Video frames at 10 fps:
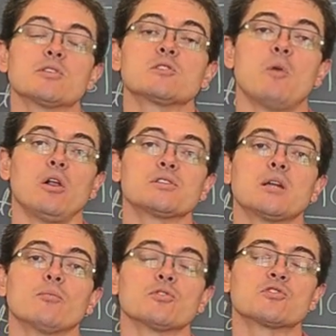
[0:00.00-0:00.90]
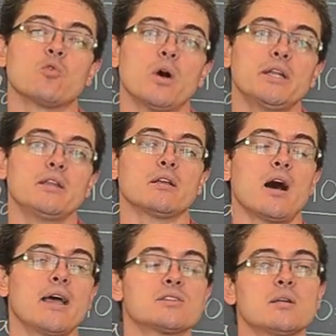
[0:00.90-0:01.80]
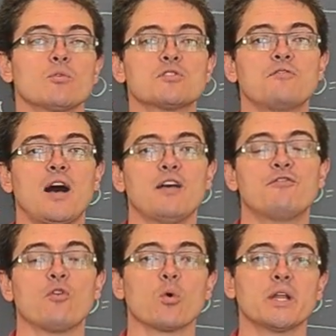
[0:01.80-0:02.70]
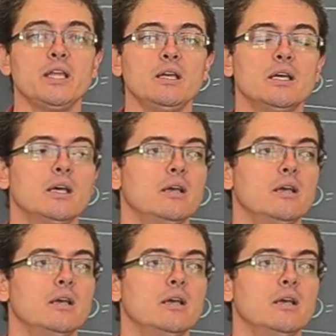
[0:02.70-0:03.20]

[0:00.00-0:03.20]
the smallest number is 20 and the highest number is 540,